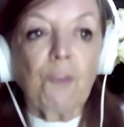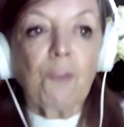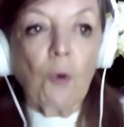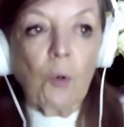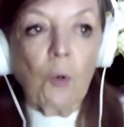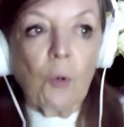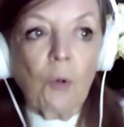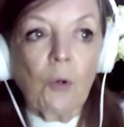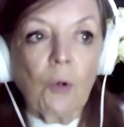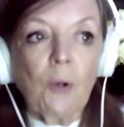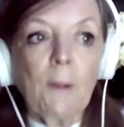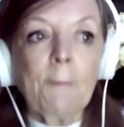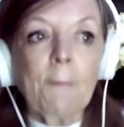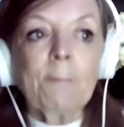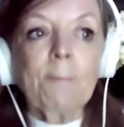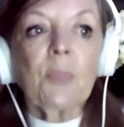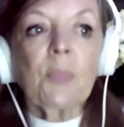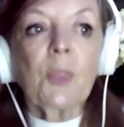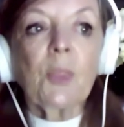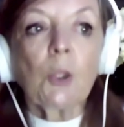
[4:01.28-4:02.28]
Four,
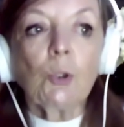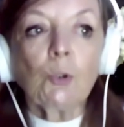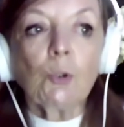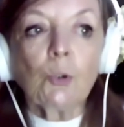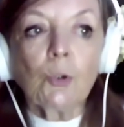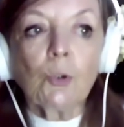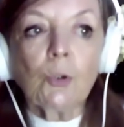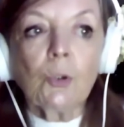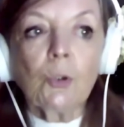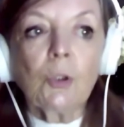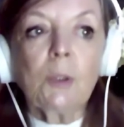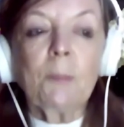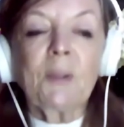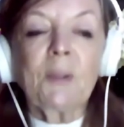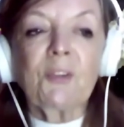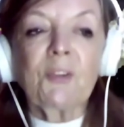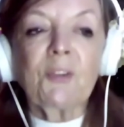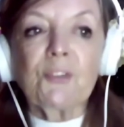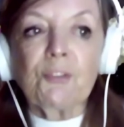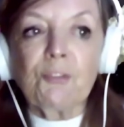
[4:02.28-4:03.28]
the law
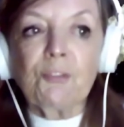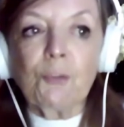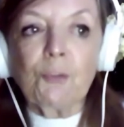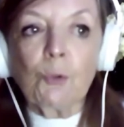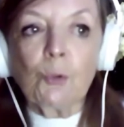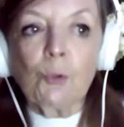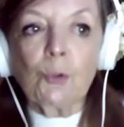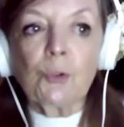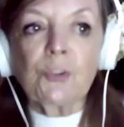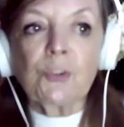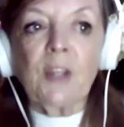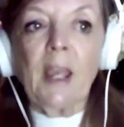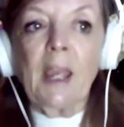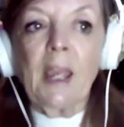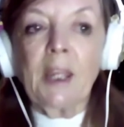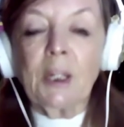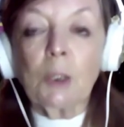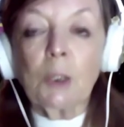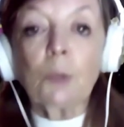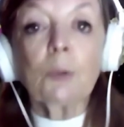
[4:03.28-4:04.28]
must afford
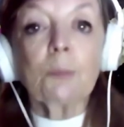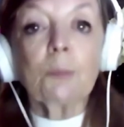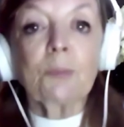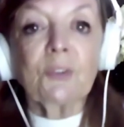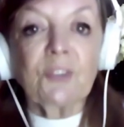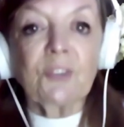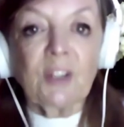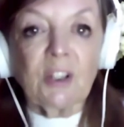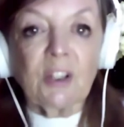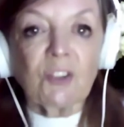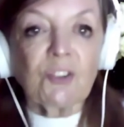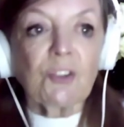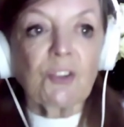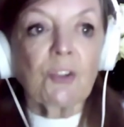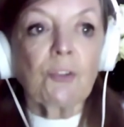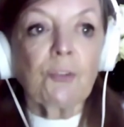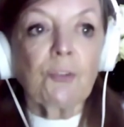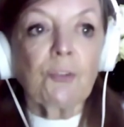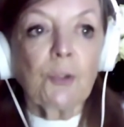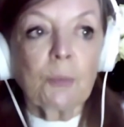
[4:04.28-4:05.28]
adequate
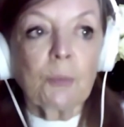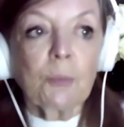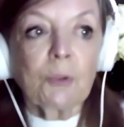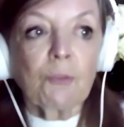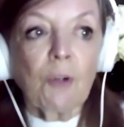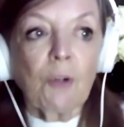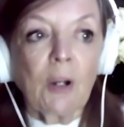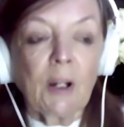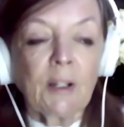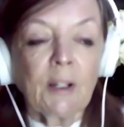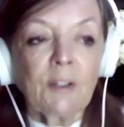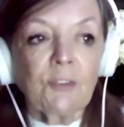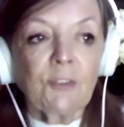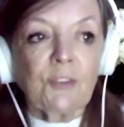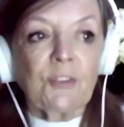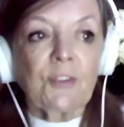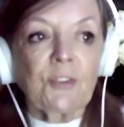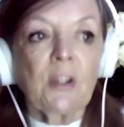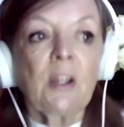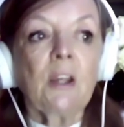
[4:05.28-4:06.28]
protection of human
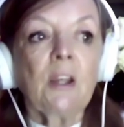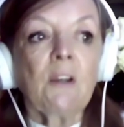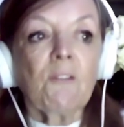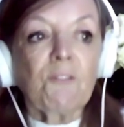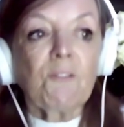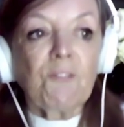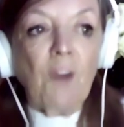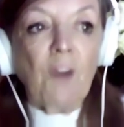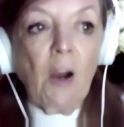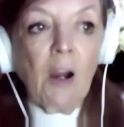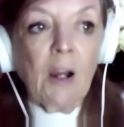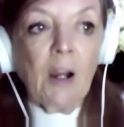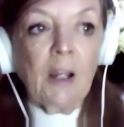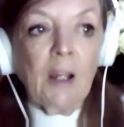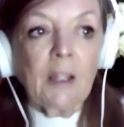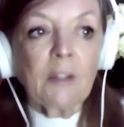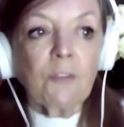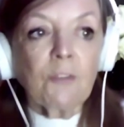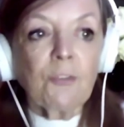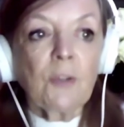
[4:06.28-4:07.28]
rights.
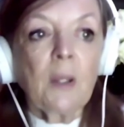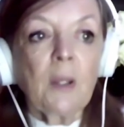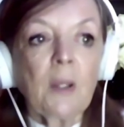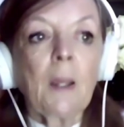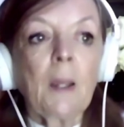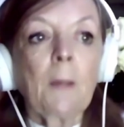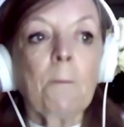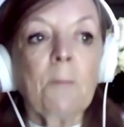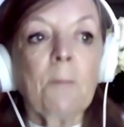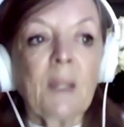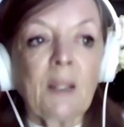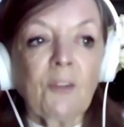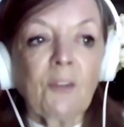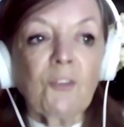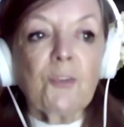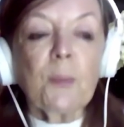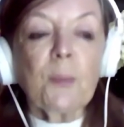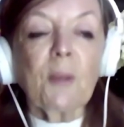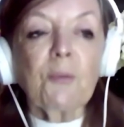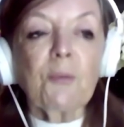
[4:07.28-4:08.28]
Five,
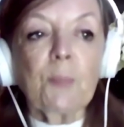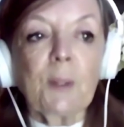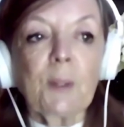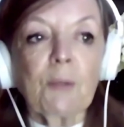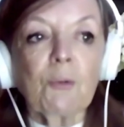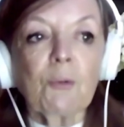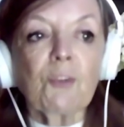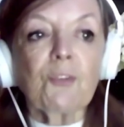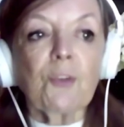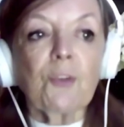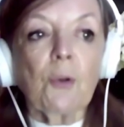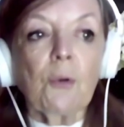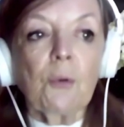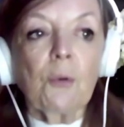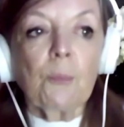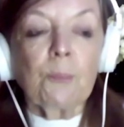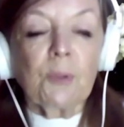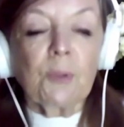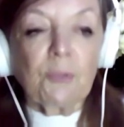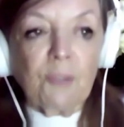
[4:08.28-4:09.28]
means must be resol-
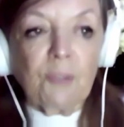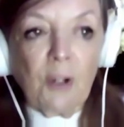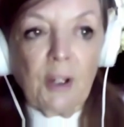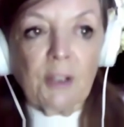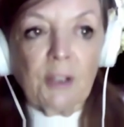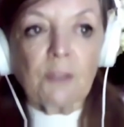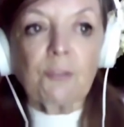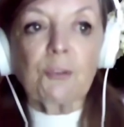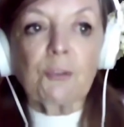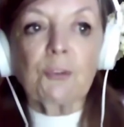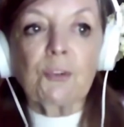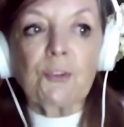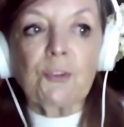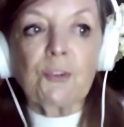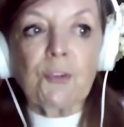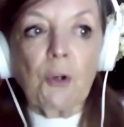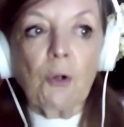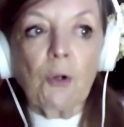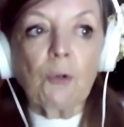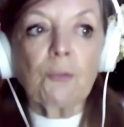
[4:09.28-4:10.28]
provided for
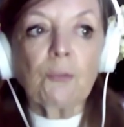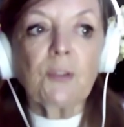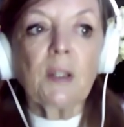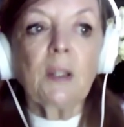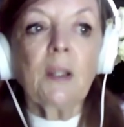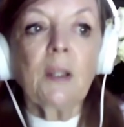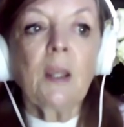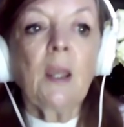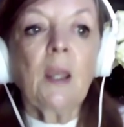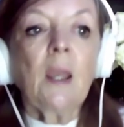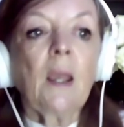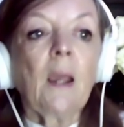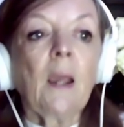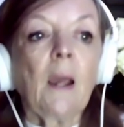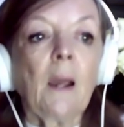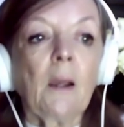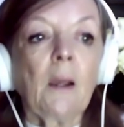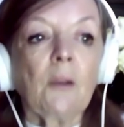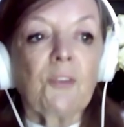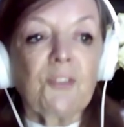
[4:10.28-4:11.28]
resolving
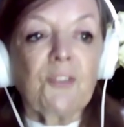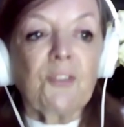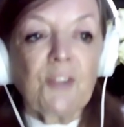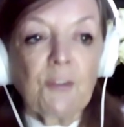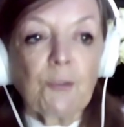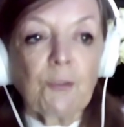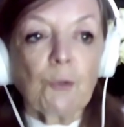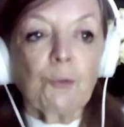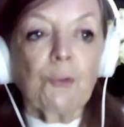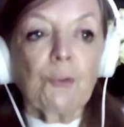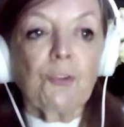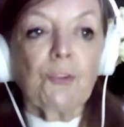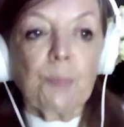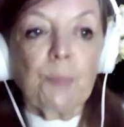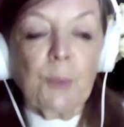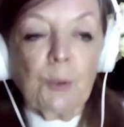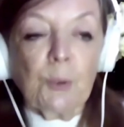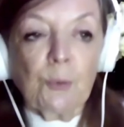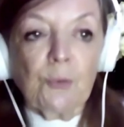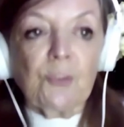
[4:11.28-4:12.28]
uh, civil
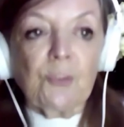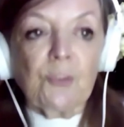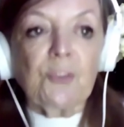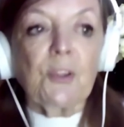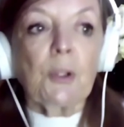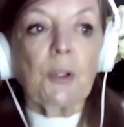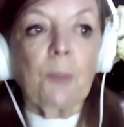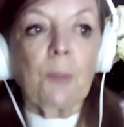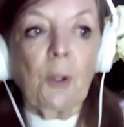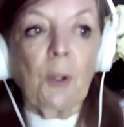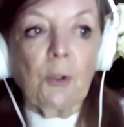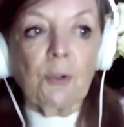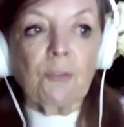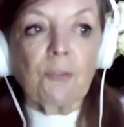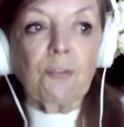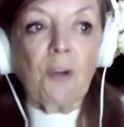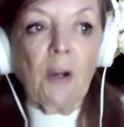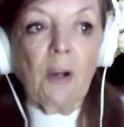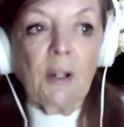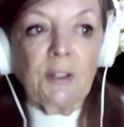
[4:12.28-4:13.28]
disputes that are bona
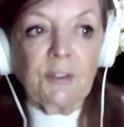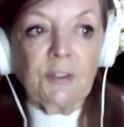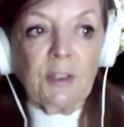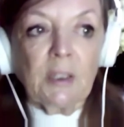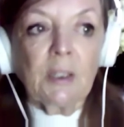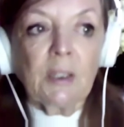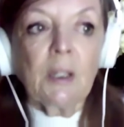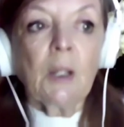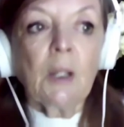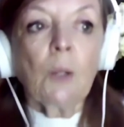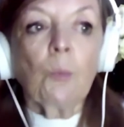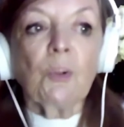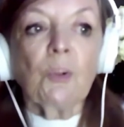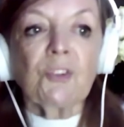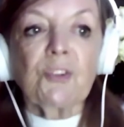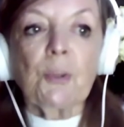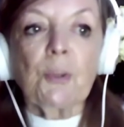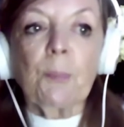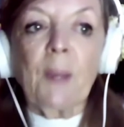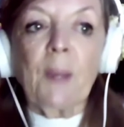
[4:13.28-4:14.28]
fide,
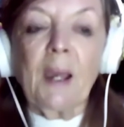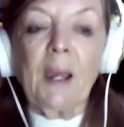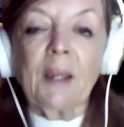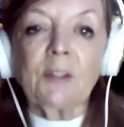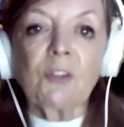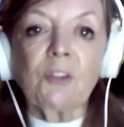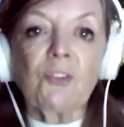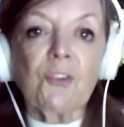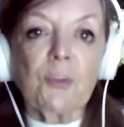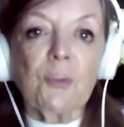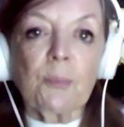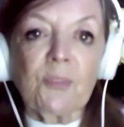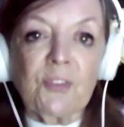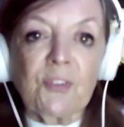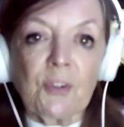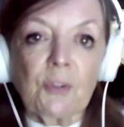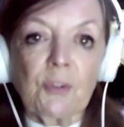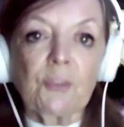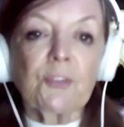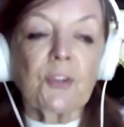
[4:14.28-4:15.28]
which the parties
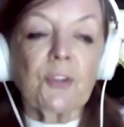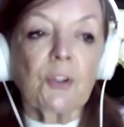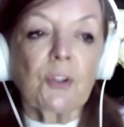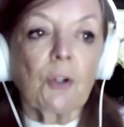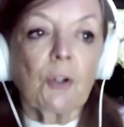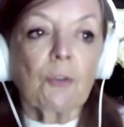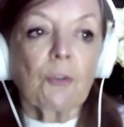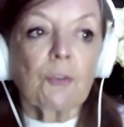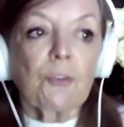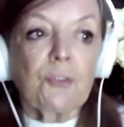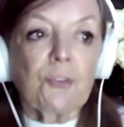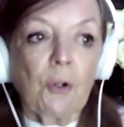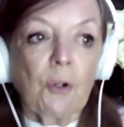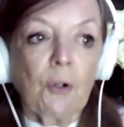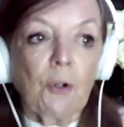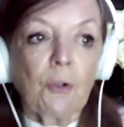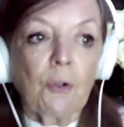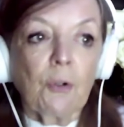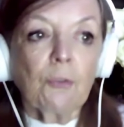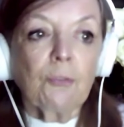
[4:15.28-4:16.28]
themselves cannot
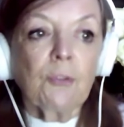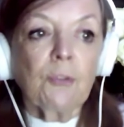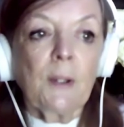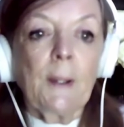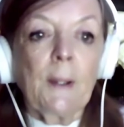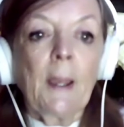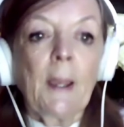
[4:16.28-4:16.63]
resolve.